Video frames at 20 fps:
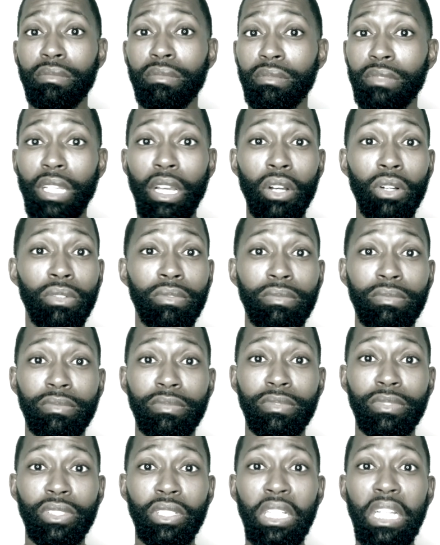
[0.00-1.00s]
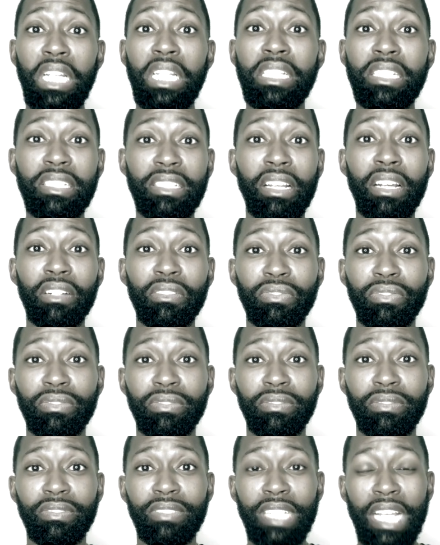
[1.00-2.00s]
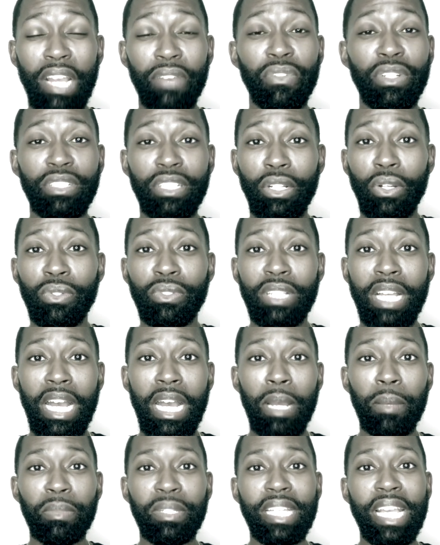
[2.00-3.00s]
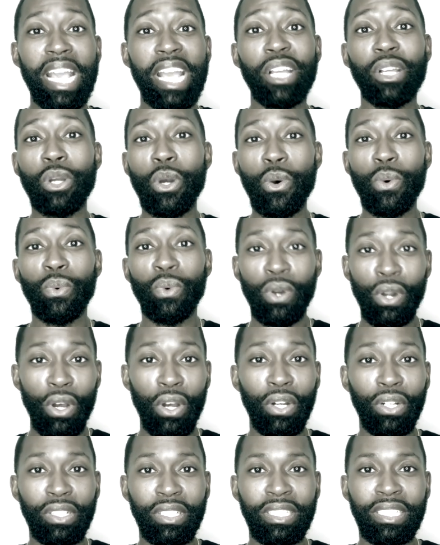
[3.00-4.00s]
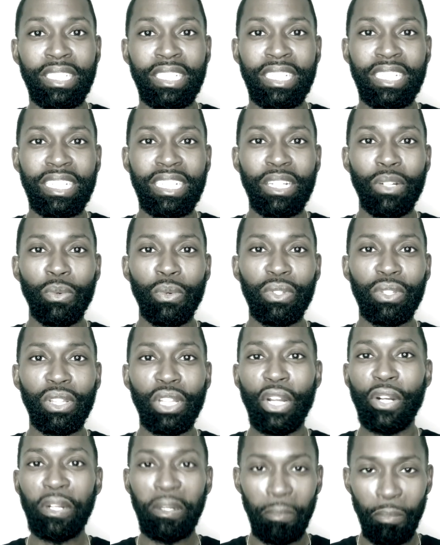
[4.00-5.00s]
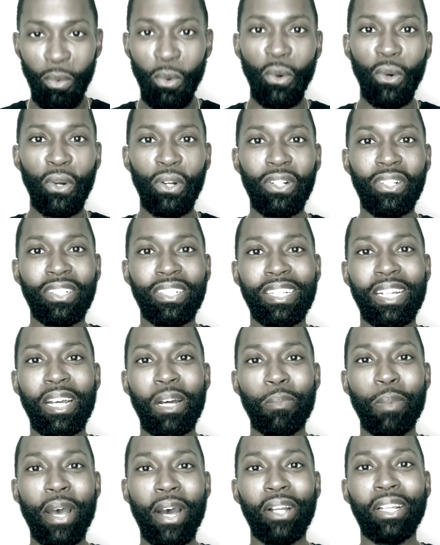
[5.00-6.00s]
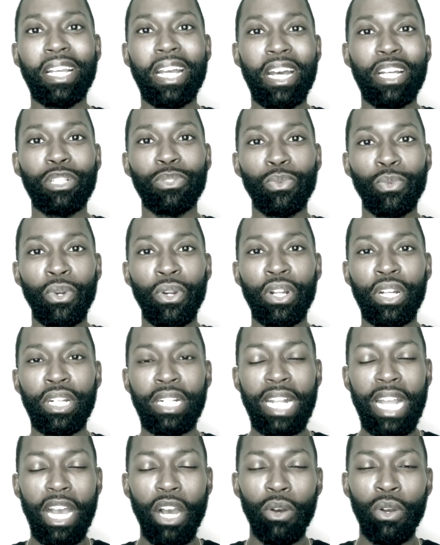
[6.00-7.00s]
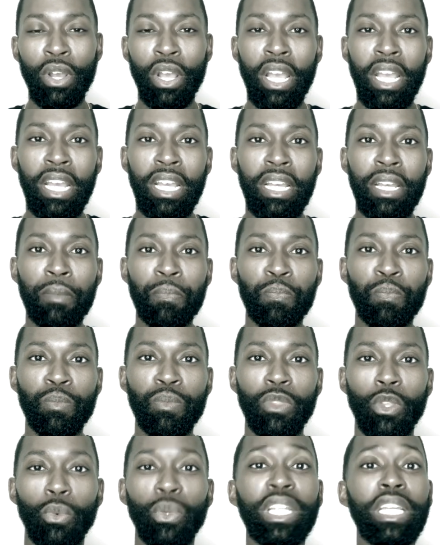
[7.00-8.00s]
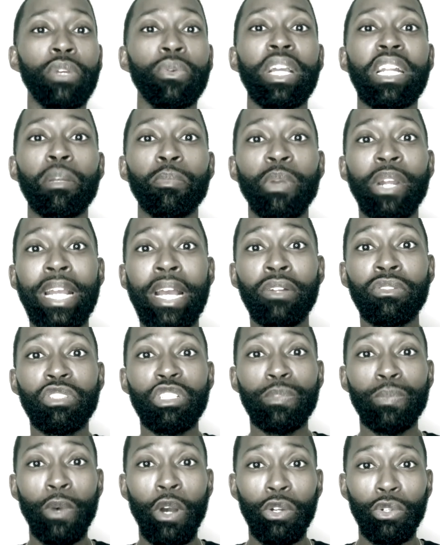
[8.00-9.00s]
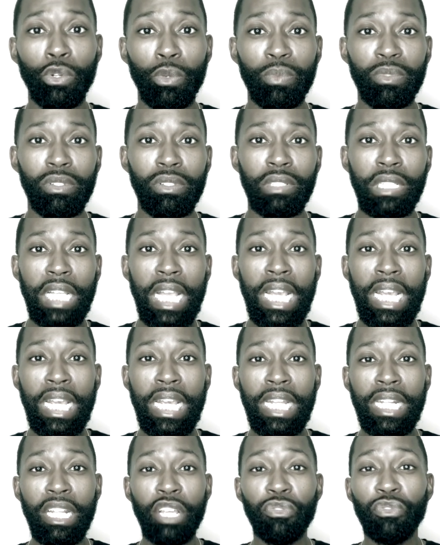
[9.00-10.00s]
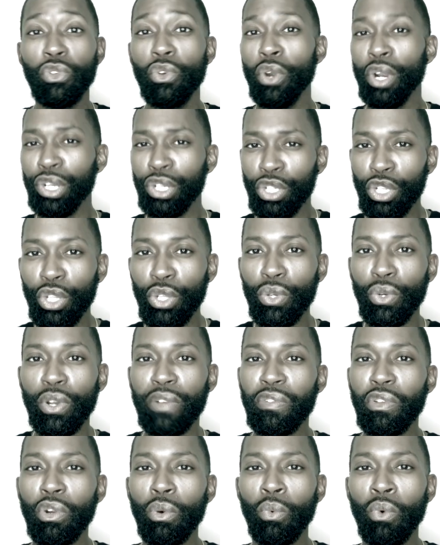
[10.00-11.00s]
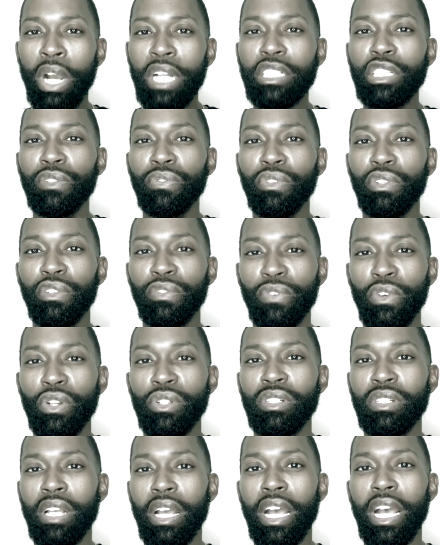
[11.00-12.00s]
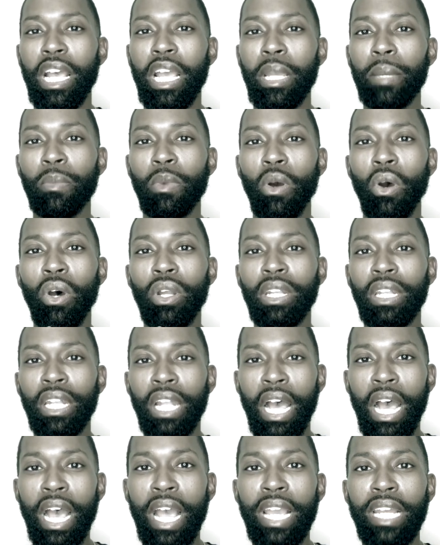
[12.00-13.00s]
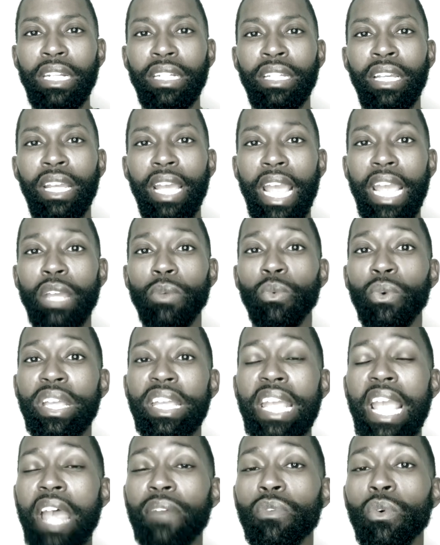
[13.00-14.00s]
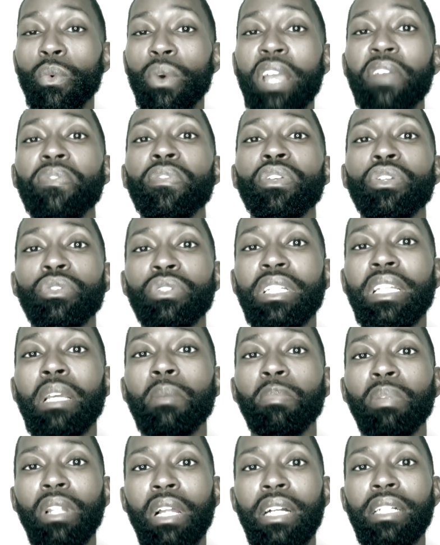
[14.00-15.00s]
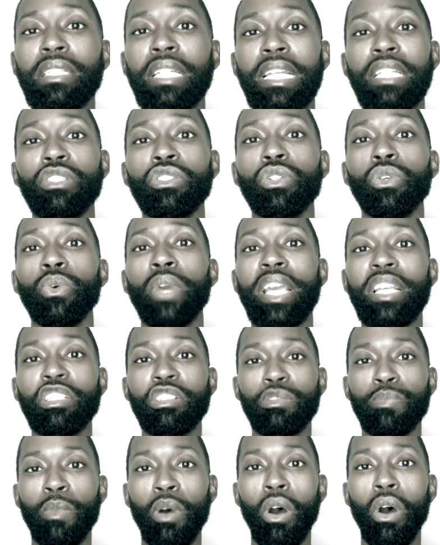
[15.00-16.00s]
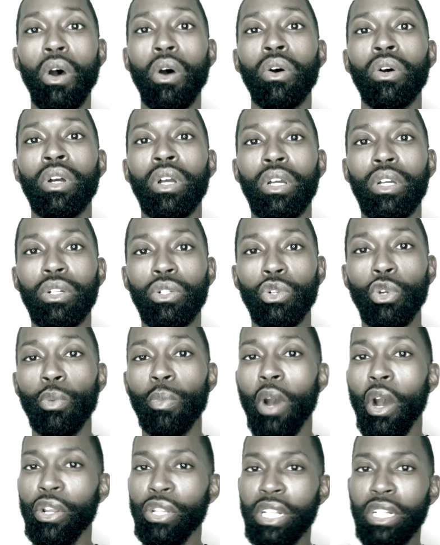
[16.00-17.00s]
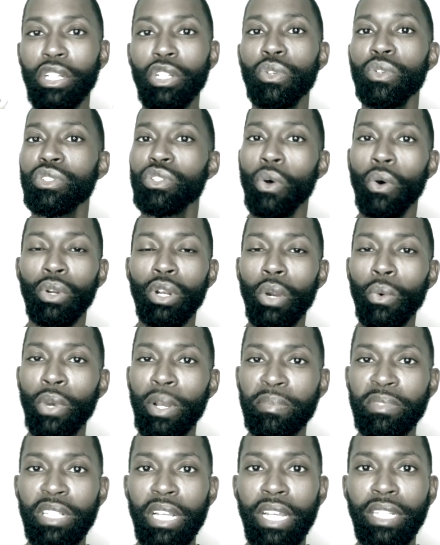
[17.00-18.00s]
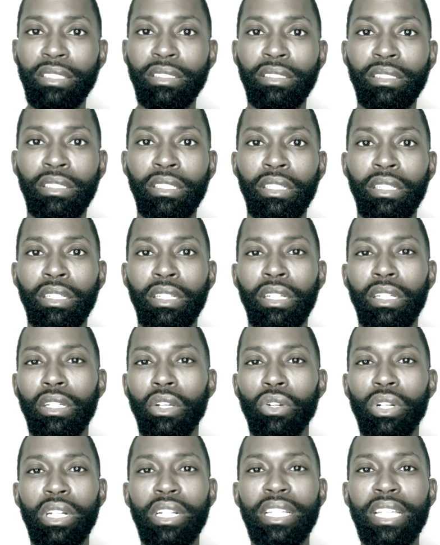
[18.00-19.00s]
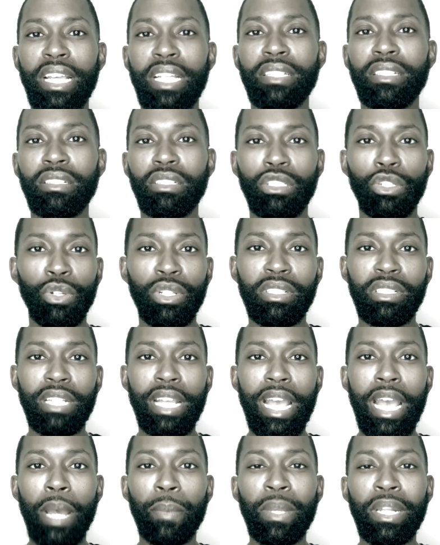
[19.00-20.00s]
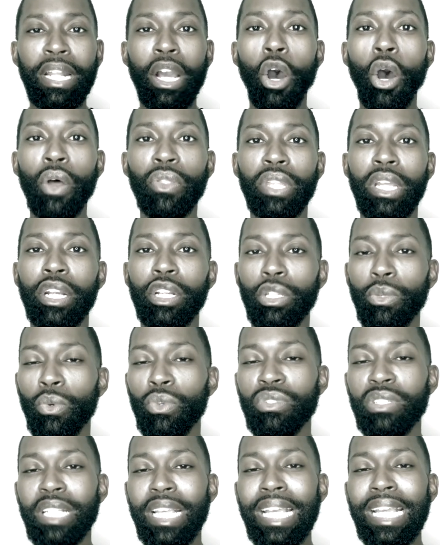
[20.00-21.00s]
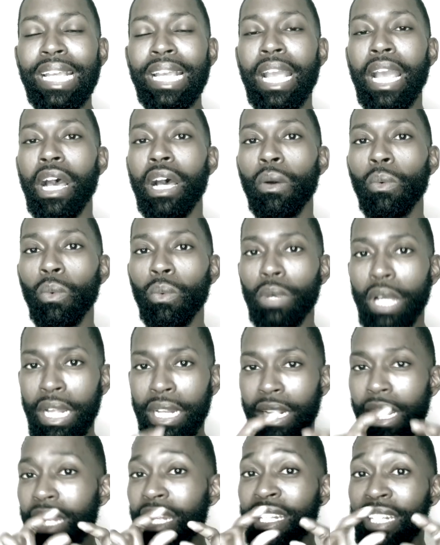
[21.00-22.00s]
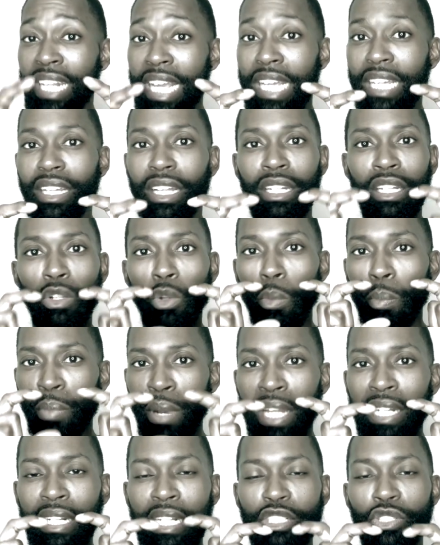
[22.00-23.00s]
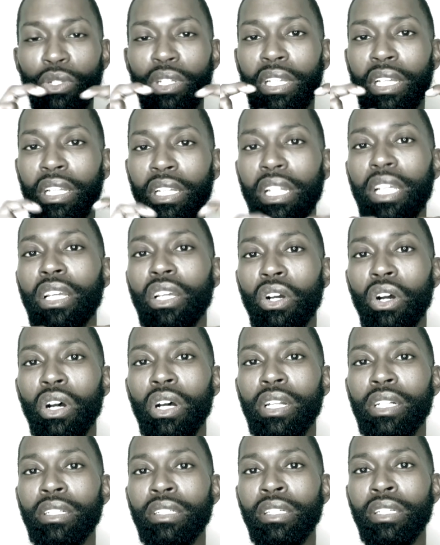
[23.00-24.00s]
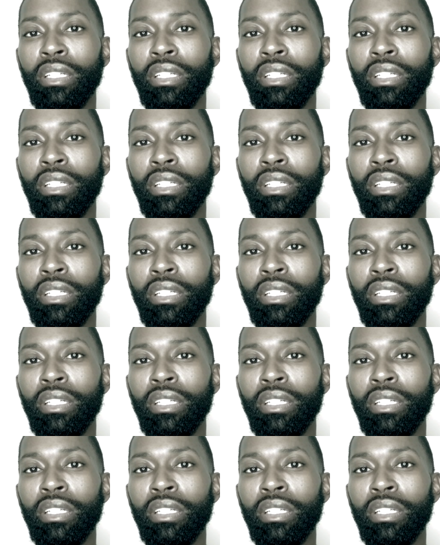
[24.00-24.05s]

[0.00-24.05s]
Yo, good stuff every single time. Can't go wrong with learning more about God's Word. Now, we're getting ready to break out into small groups. And if you are new, if you're watching for the first time online, hey, we have a way for you to get plugged into a small group. All you need to do is go on our website, go to the Kids and Students tab, and on there you will see a link, a little button that you can click on,